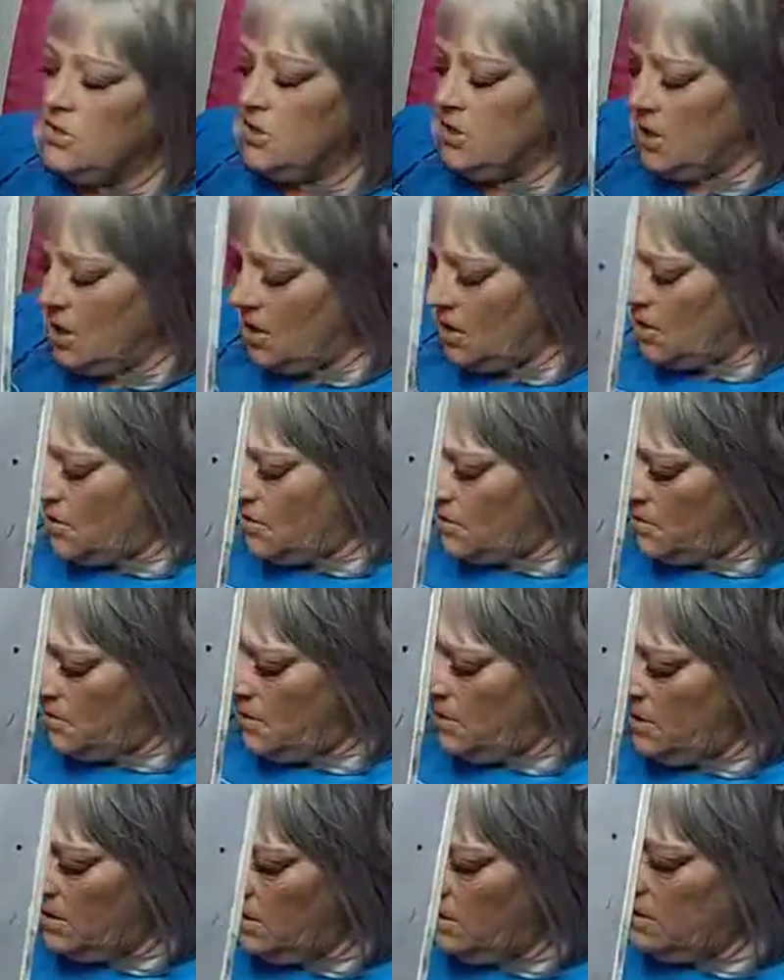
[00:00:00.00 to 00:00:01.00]

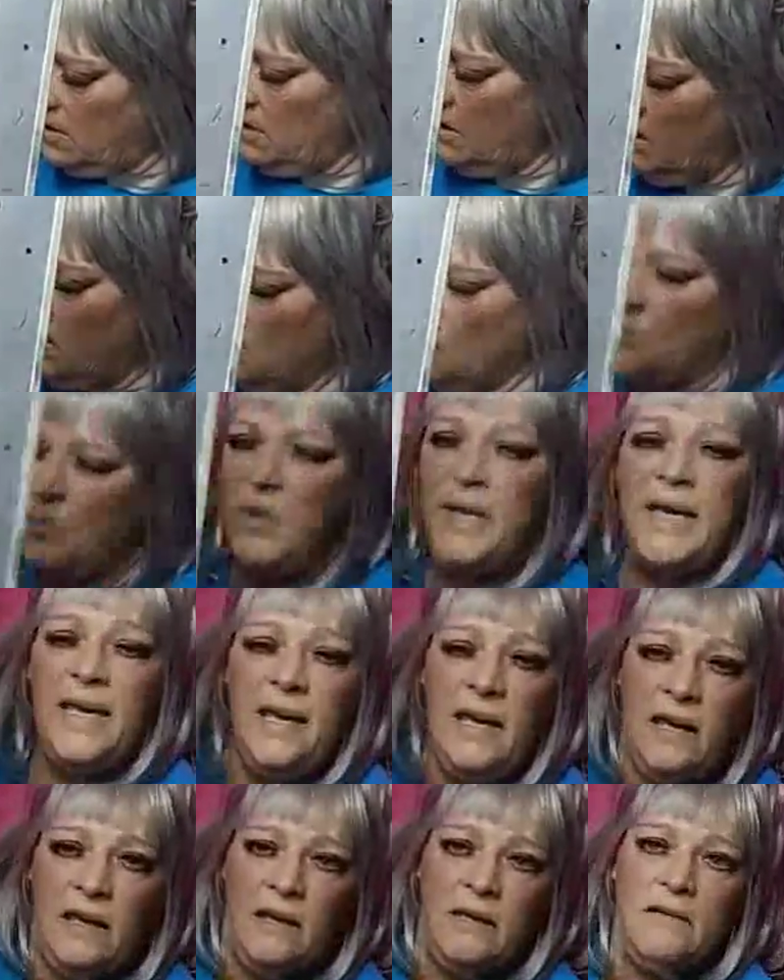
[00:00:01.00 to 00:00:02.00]
So
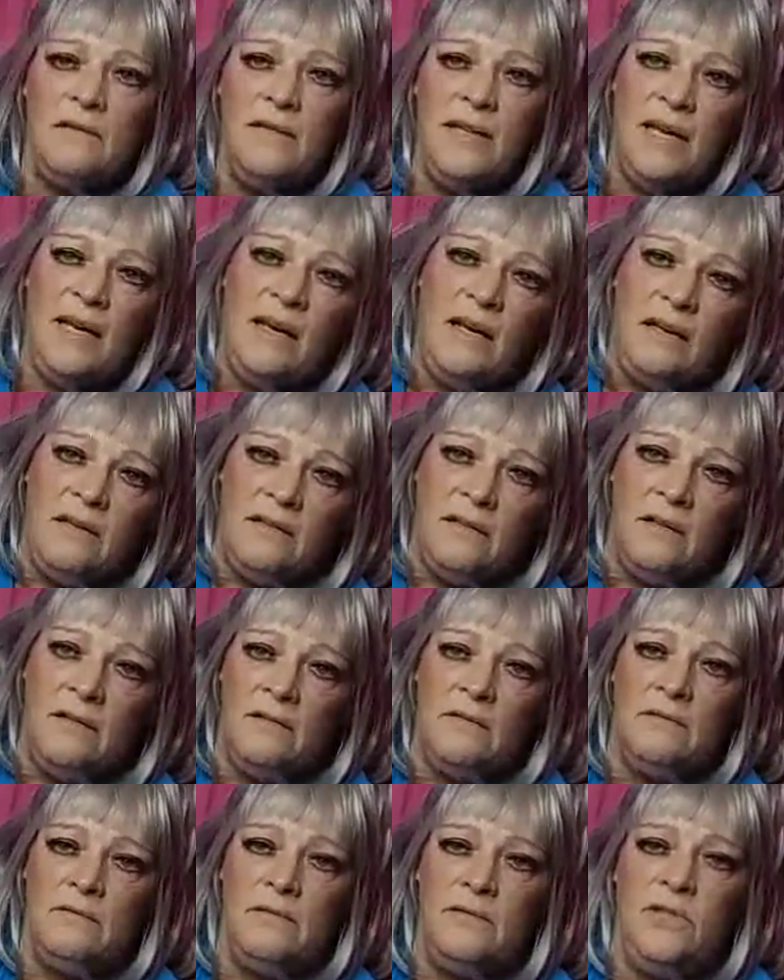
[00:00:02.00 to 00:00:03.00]
we did it.
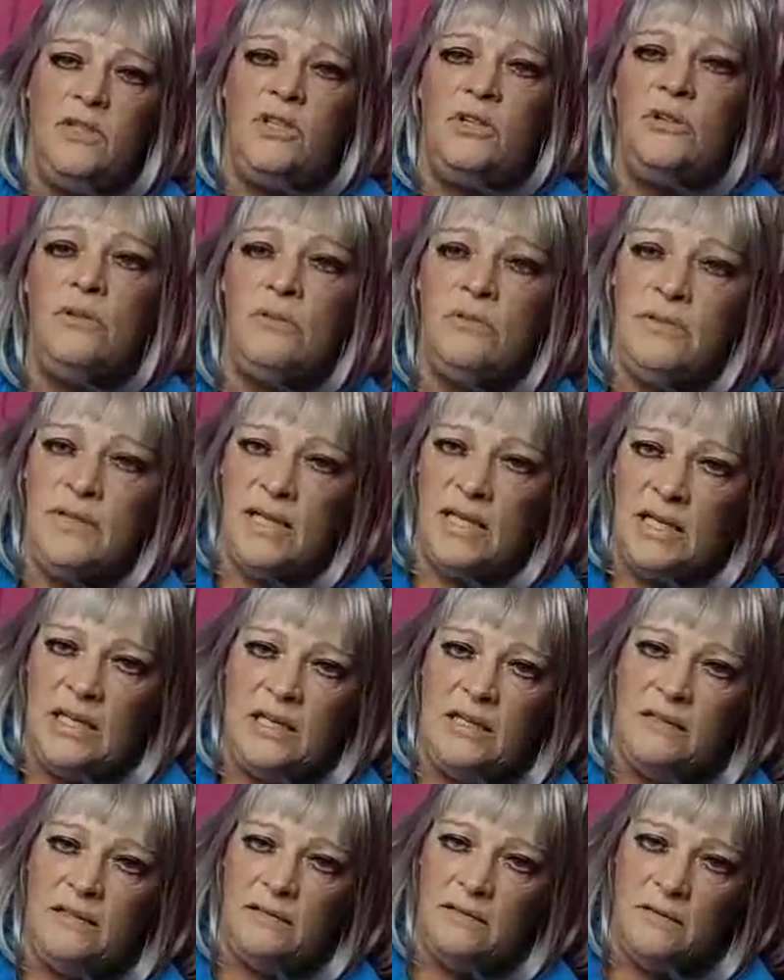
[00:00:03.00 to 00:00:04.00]
You
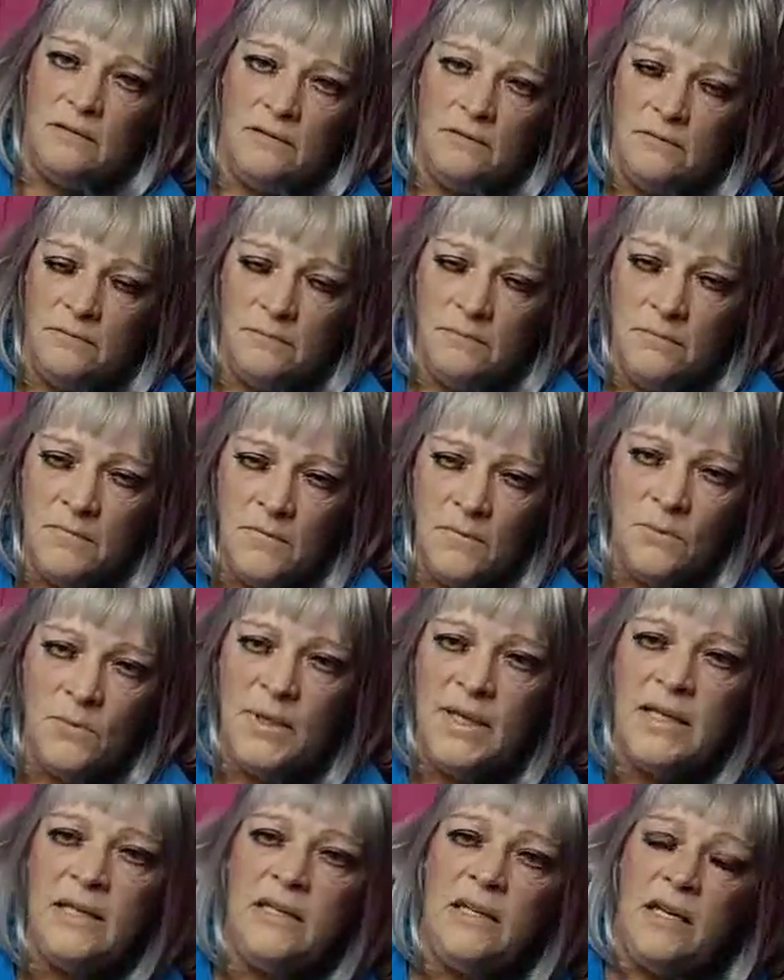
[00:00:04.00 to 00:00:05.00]
did it.
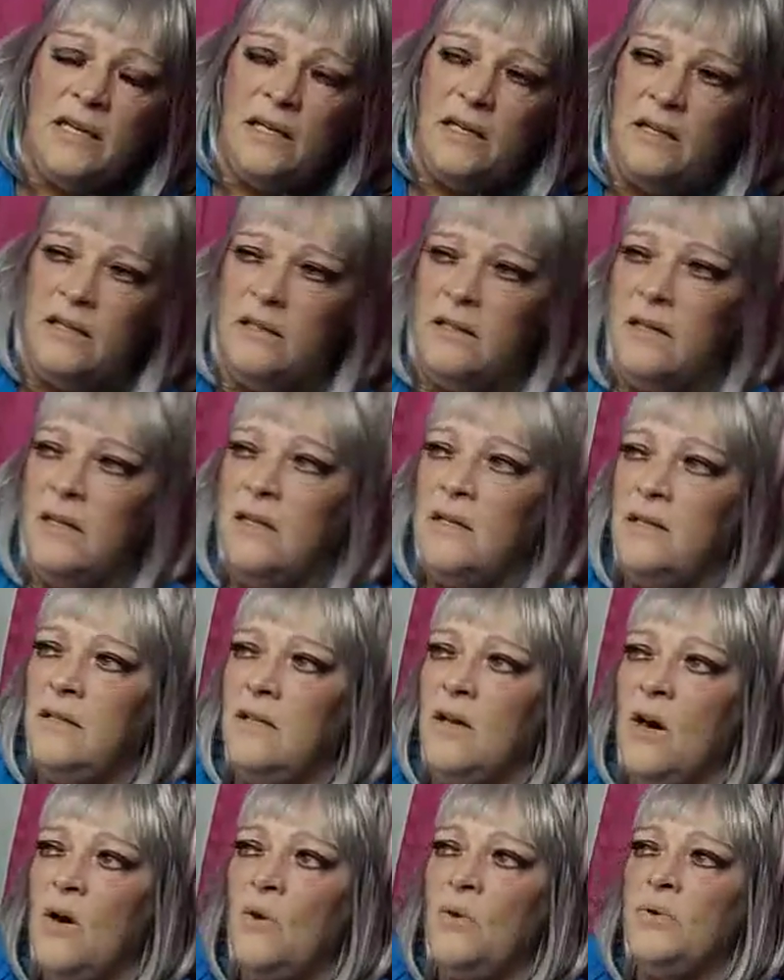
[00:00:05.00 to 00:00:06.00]
We did it.
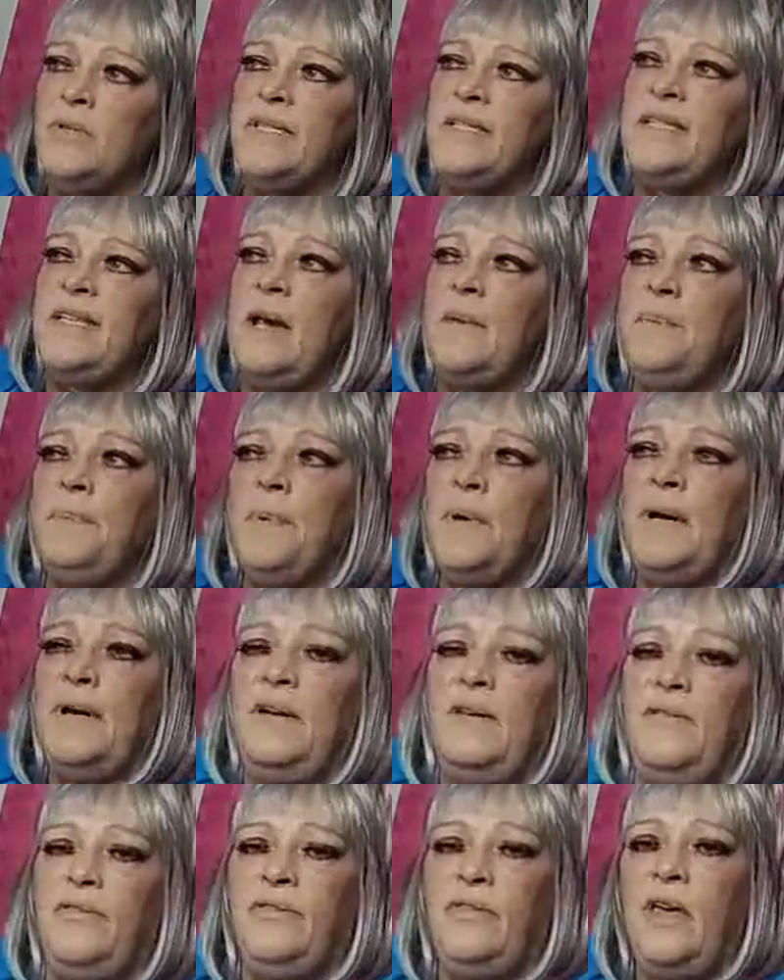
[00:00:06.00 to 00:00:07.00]
No
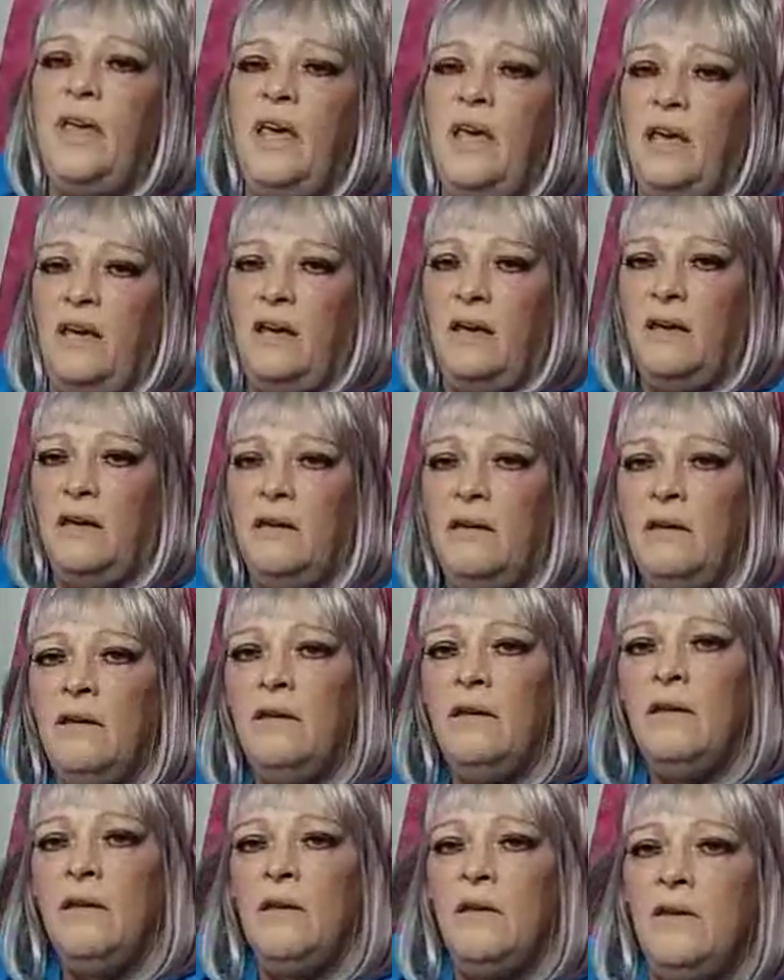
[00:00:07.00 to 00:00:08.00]
separate thing
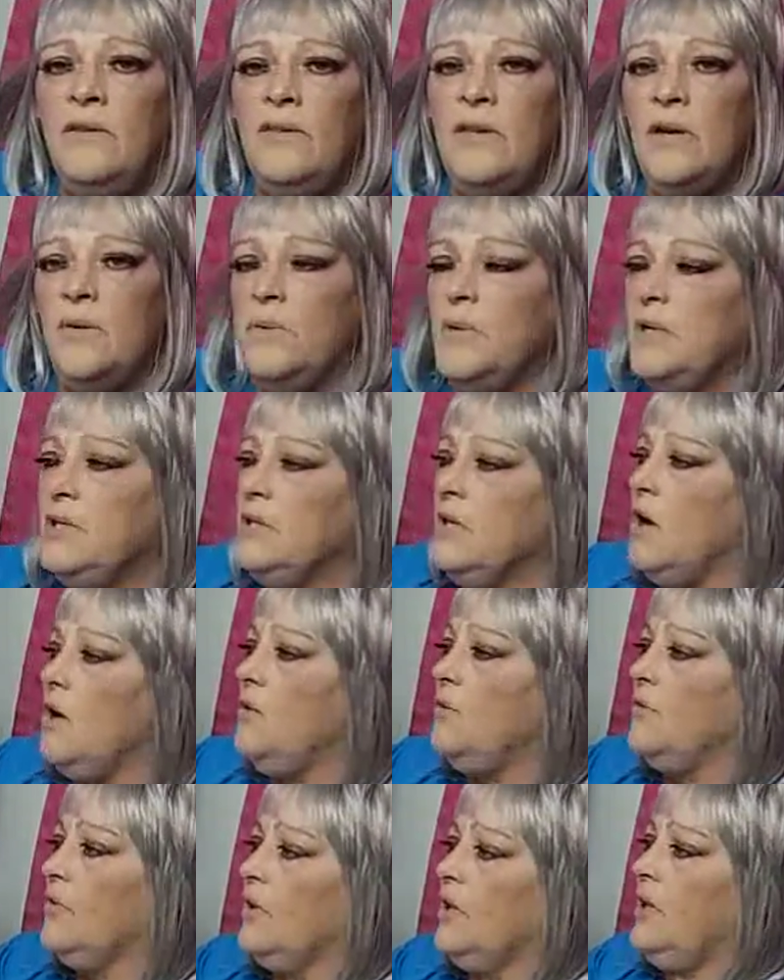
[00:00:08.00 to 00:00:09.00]
that was
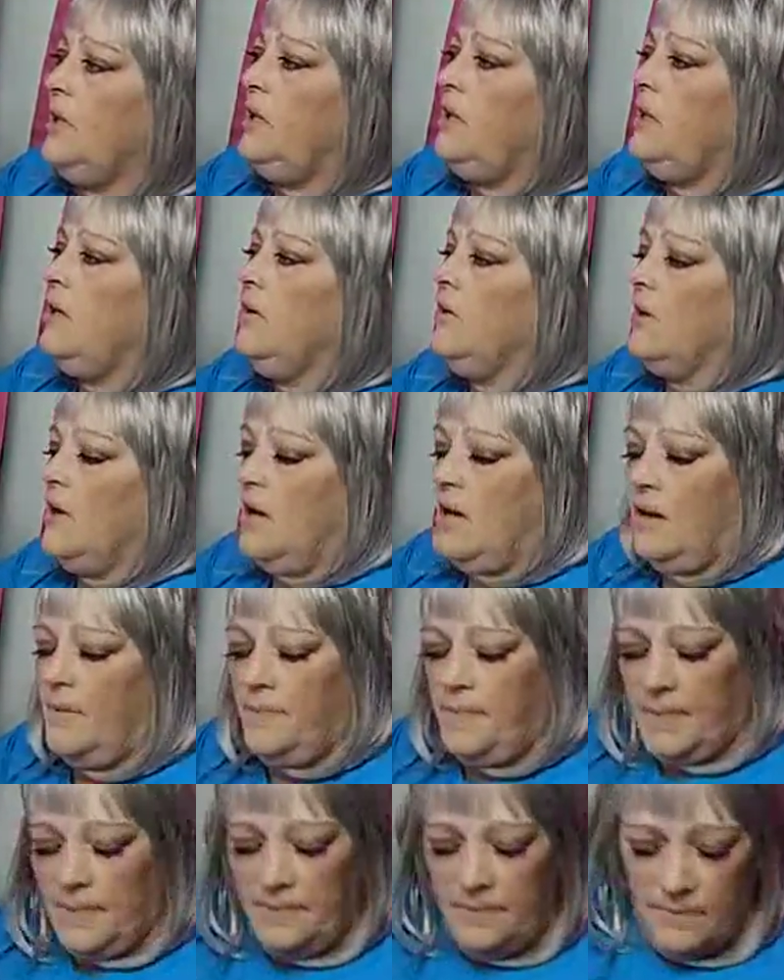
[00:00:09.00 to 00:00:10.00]
over here
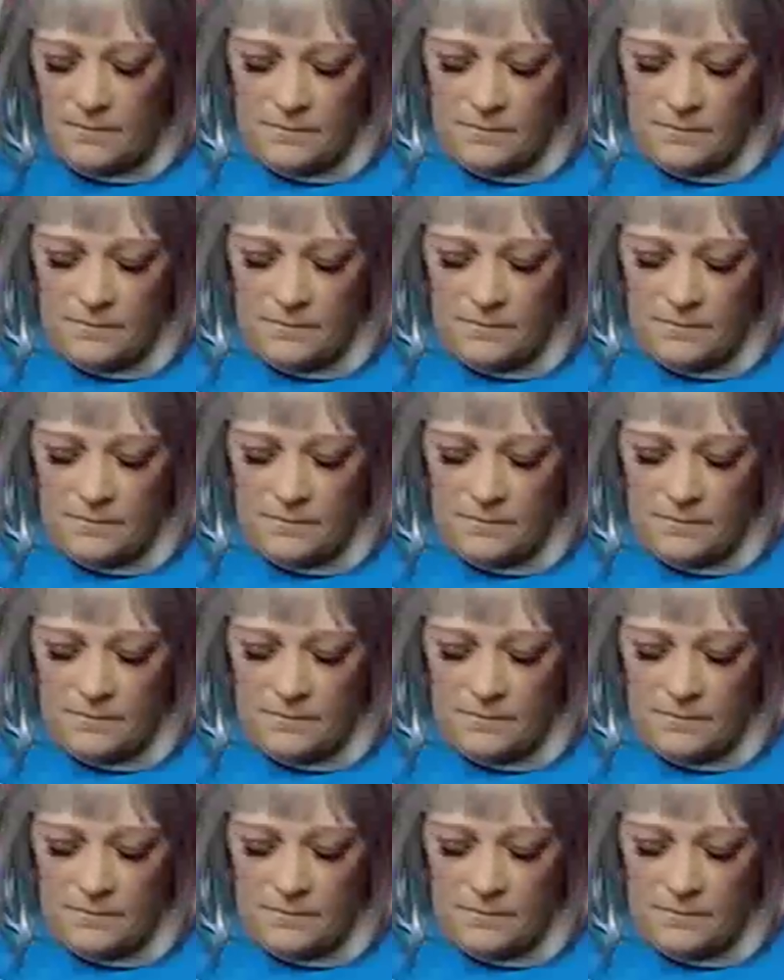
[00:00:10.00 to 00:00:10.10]
up.